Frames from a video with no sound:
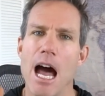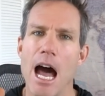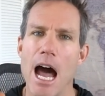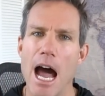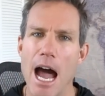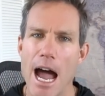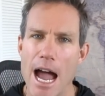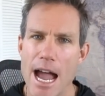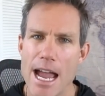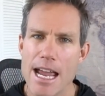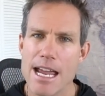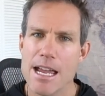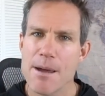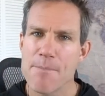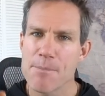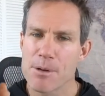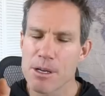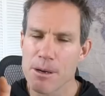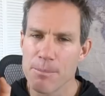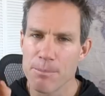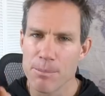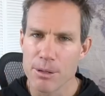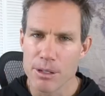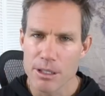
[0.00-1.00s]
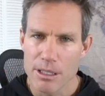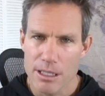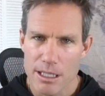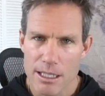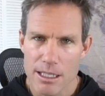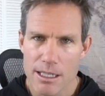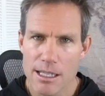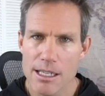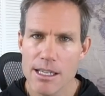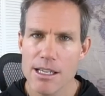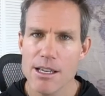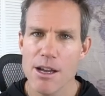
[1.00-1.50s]
I am
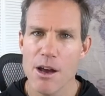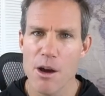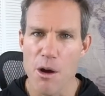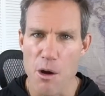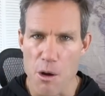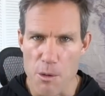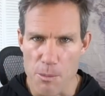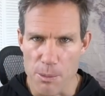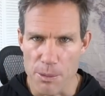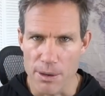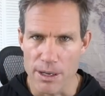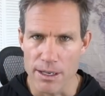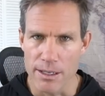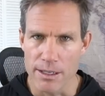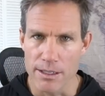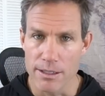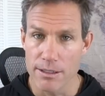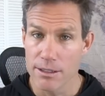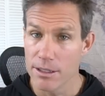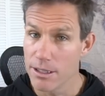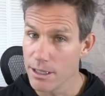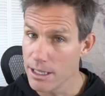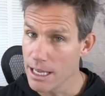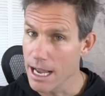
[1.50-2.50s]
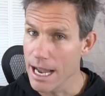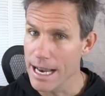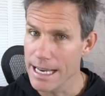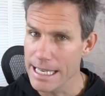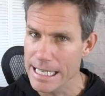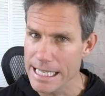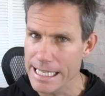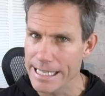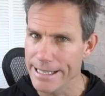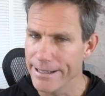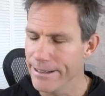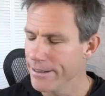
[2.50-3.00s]
completely open to the
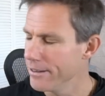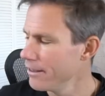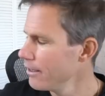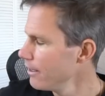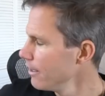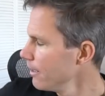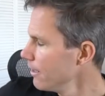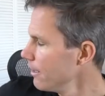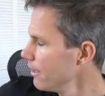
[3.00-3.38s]
idea